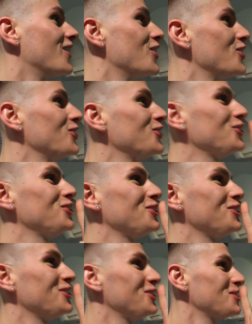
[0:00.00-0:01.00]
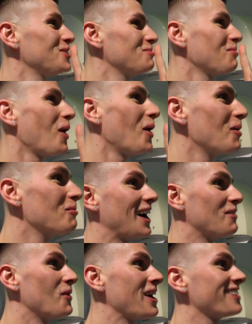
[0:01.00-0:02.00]
Bob.
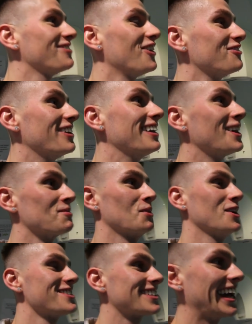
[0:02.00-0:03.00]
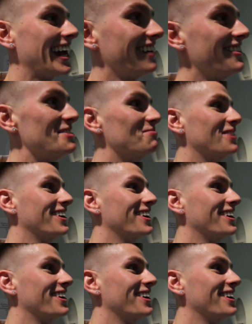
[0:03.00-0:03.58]
I'm waiting for Bill. I'm gonna scare him.